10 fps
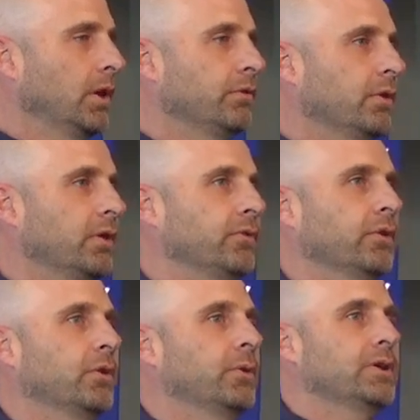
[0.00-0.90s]
Yeah, so that's a
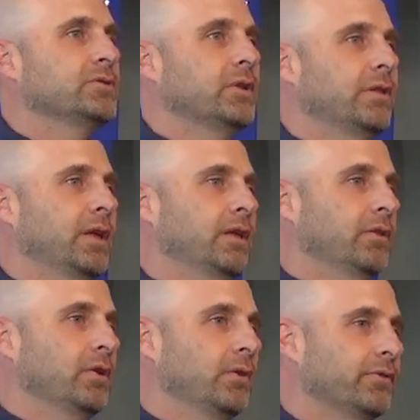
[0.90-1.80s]
good question. I think,
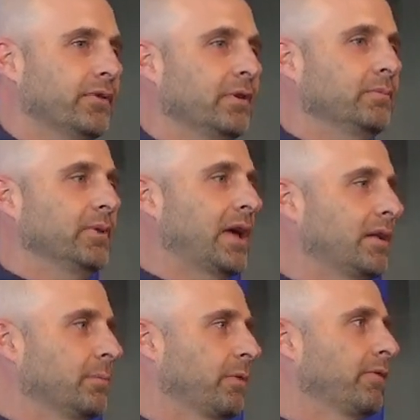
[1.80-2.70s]
you know, it's the kind
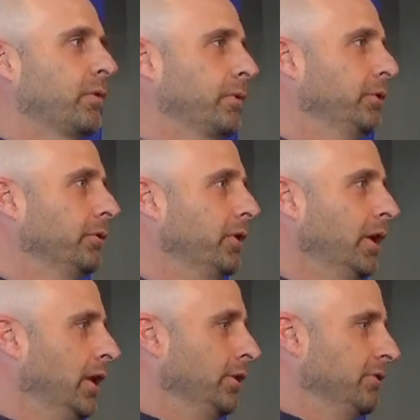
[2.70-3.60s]
of the proverbial,
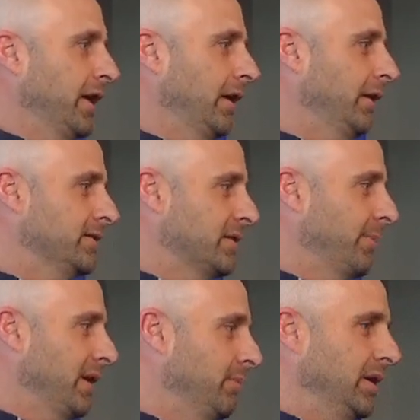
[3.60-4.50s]
you can't let
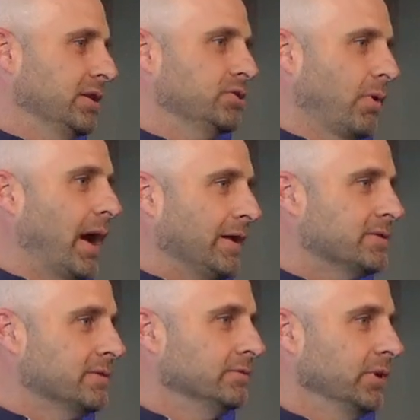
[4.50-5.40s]
somebody beat you
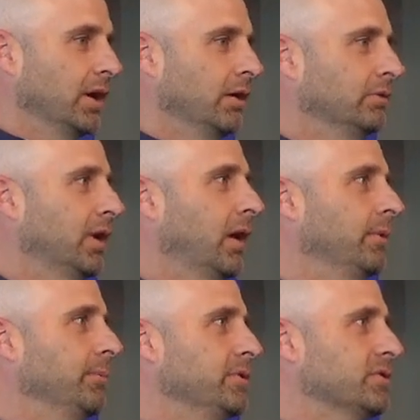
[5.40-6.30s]
twice, You know.
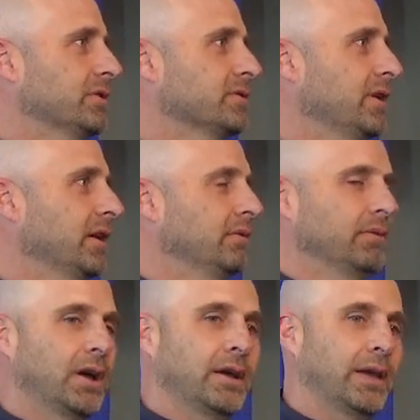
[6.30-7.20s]
Michigan State
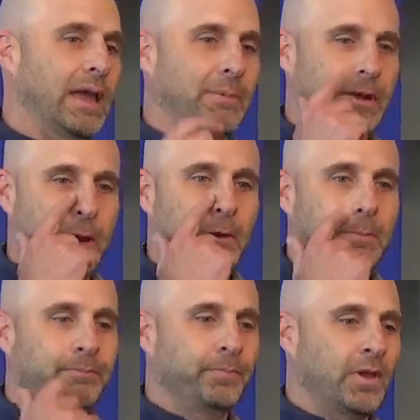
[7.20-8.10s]
came in here
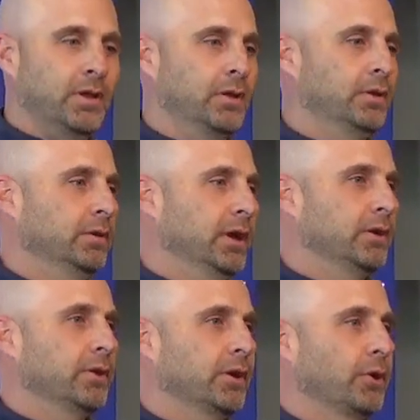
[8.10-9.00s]
and
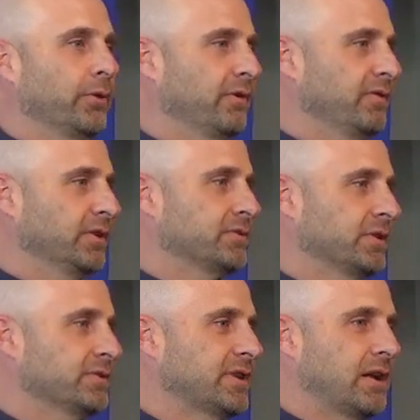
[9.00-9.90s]
earned the victory
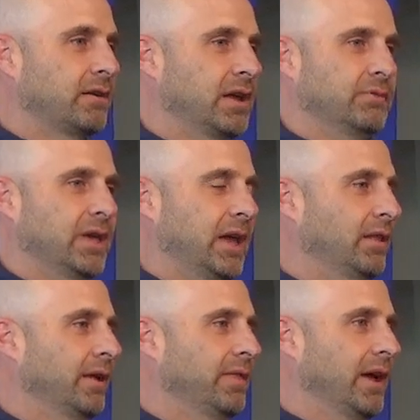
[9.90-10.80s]
on Saturday, and we can't
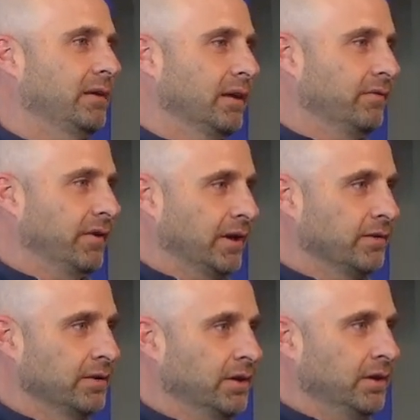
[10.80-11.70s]
let that
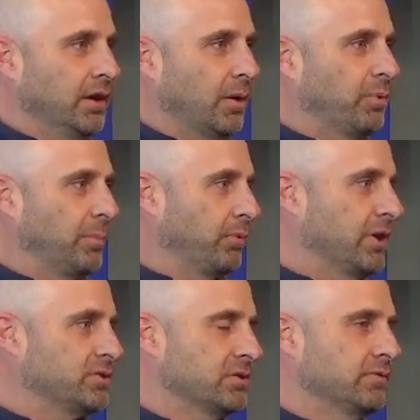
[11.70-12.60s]
affect our
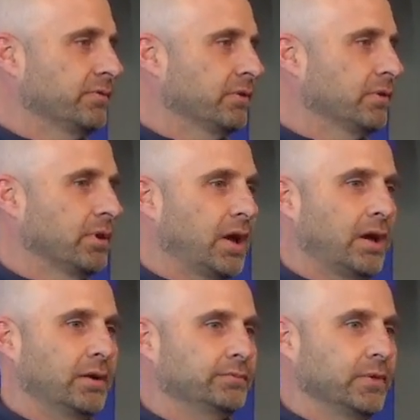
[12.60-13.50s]
preparation for
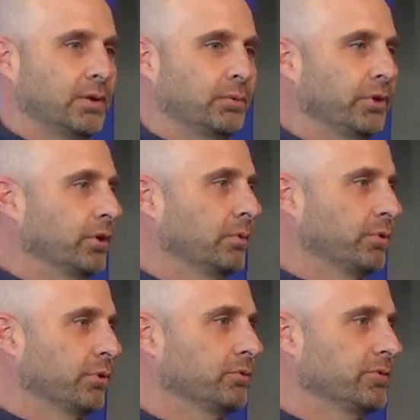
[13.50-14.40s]
a really good
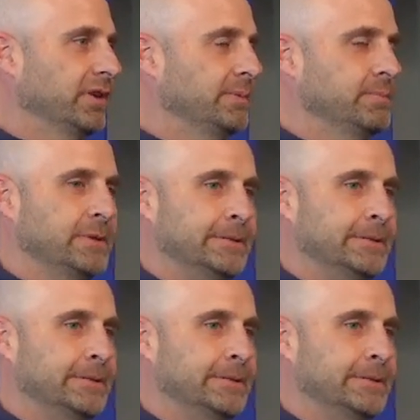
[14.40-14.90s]
Purdue team